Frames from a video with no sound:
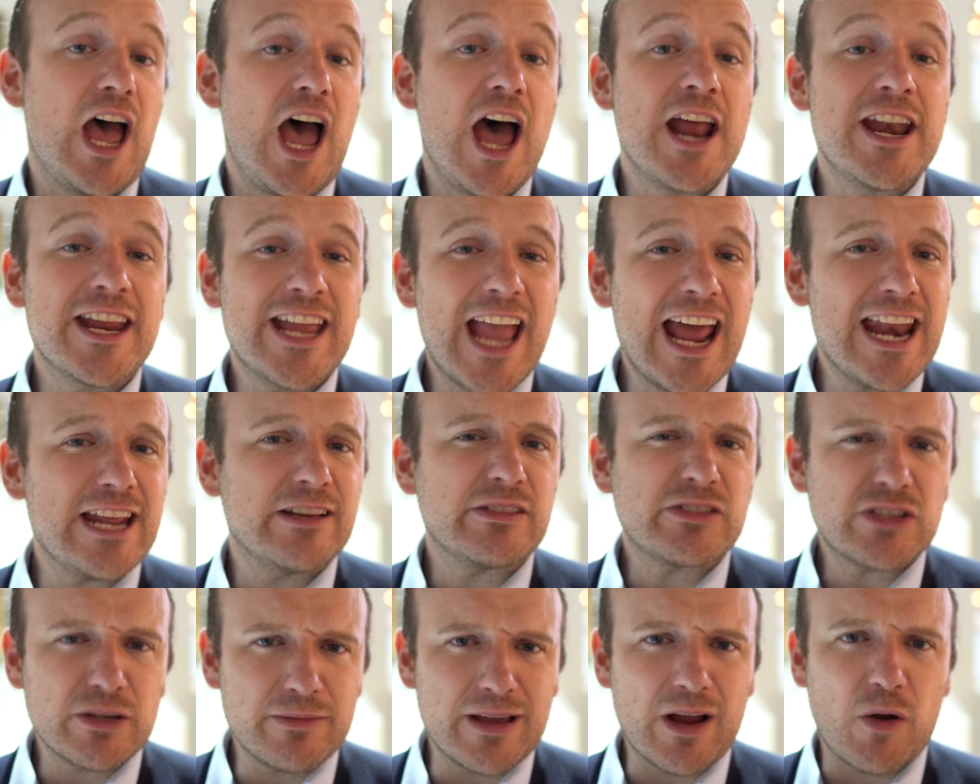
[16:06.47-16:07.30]
And again,
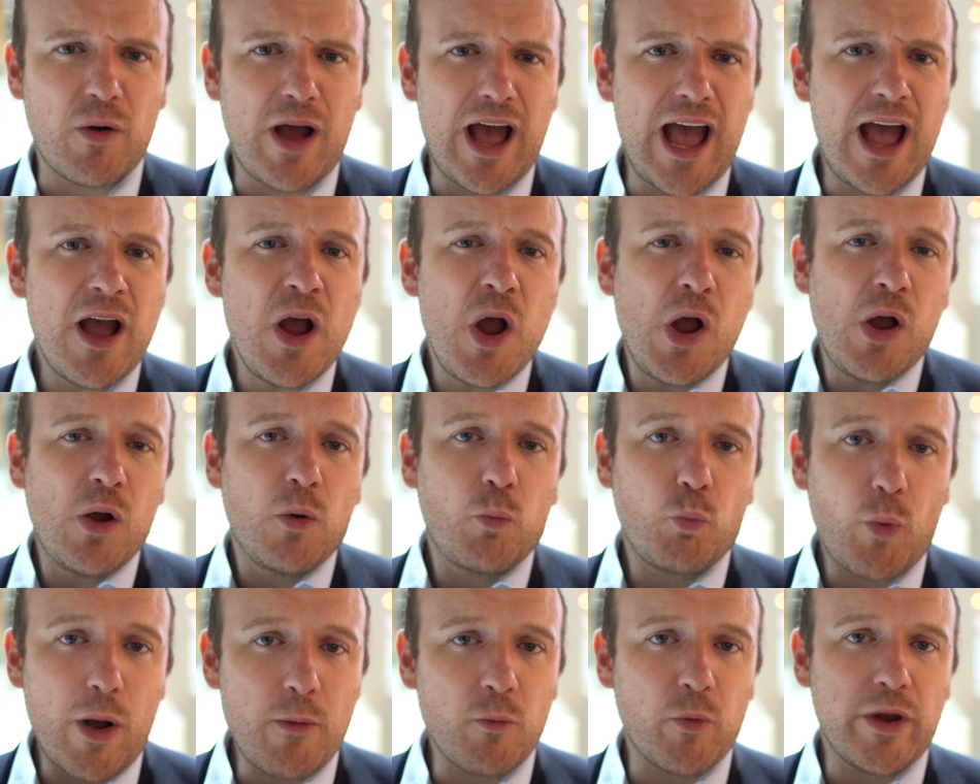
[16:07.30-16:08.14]
it's something where
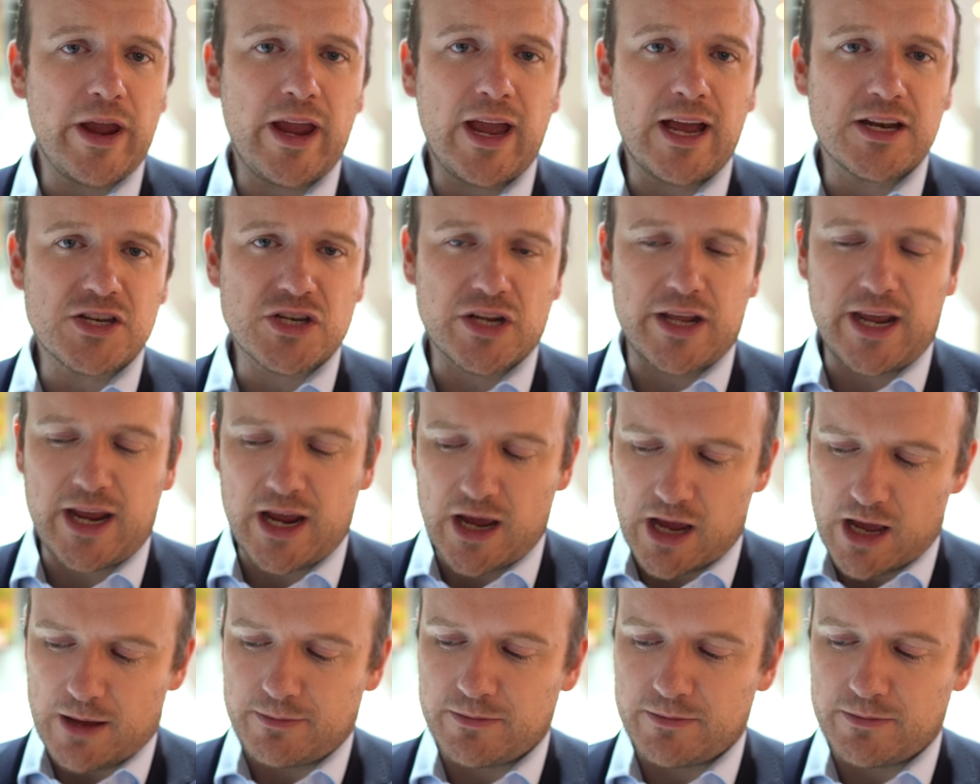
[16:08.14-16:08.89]
when we actually